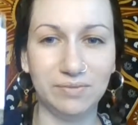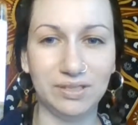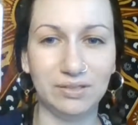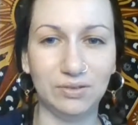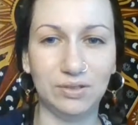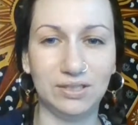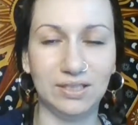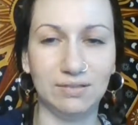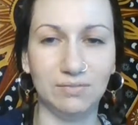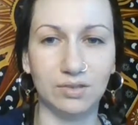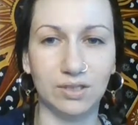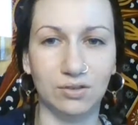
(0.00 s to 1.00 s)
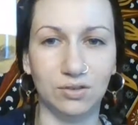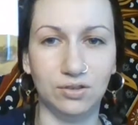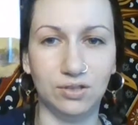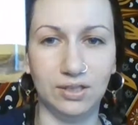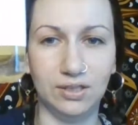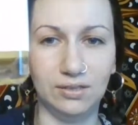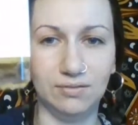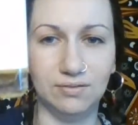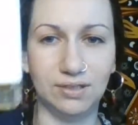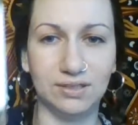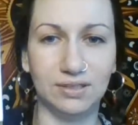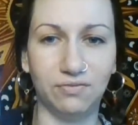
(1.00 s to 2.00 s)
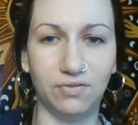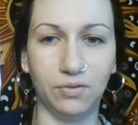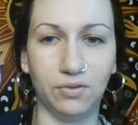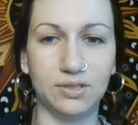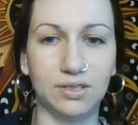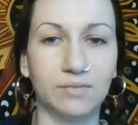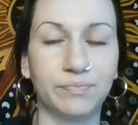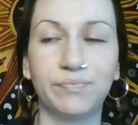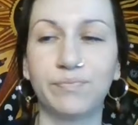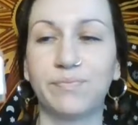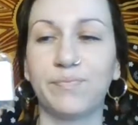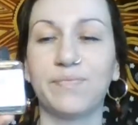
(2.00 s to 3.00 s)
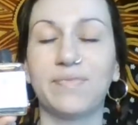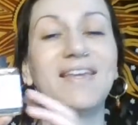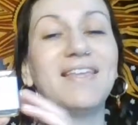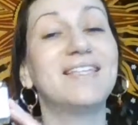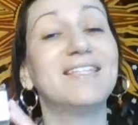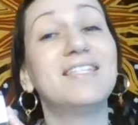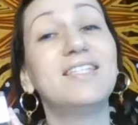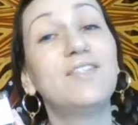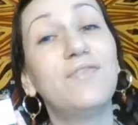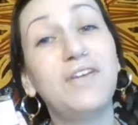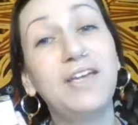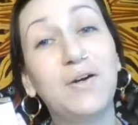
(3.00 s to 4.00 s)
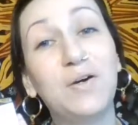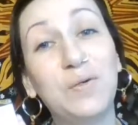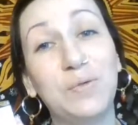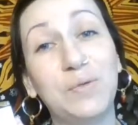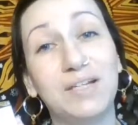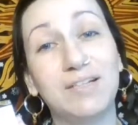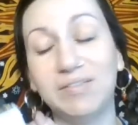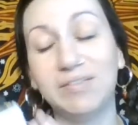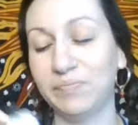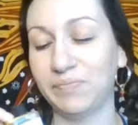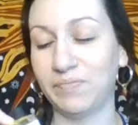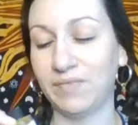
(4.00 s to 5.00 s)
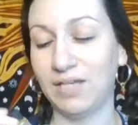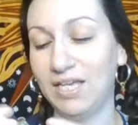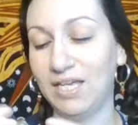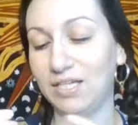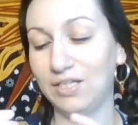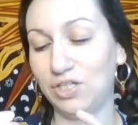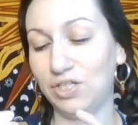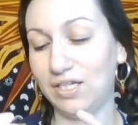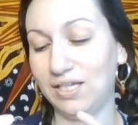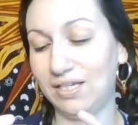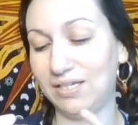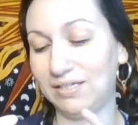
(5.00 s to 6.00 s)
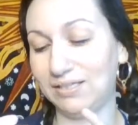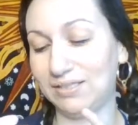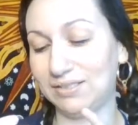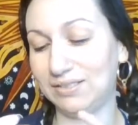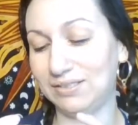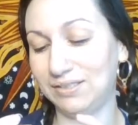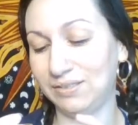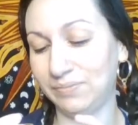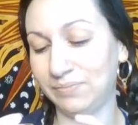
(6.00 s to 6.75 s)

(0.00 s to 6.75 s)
Can you see? Is it focusing? This is Fiona. She is